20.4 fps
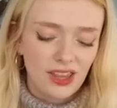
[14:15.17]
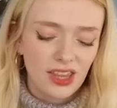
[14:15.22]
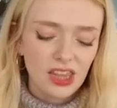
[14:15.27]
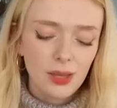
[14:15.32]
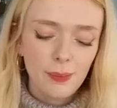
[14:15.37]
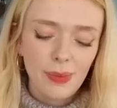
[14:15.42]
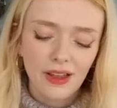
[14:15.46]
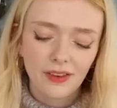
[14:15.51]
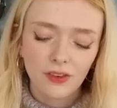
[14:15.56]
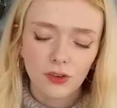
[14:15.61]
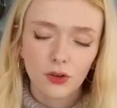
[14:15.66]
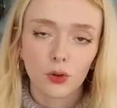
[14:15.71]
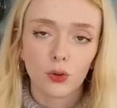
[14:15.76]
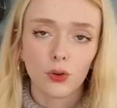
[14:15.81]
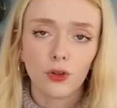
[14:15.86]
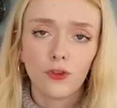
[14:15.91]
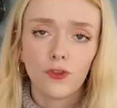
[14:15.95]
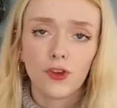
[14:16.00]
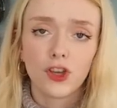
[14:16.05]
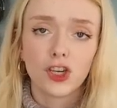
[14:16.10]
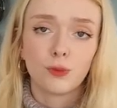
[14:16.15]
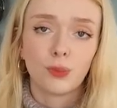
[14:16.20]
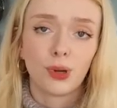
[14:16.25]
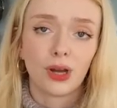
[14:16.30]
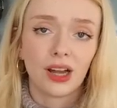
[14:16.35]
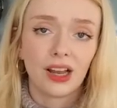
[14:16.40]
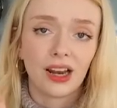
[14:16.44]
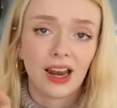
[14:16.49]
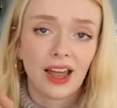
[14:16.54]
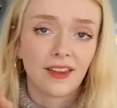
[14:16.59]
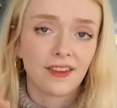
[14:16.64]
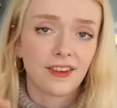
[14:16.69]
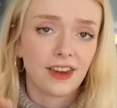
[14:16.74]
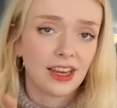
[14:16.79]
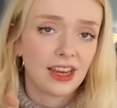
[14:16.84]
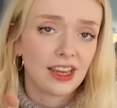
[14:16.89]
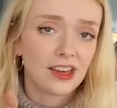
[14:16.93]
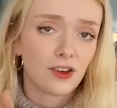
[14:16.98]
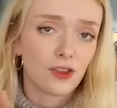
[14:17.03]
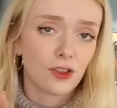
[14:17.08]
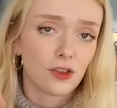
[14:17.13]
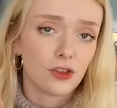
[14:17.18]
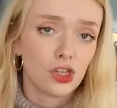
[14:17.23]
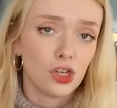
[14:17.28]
think the pattern calls for you to put elastic into the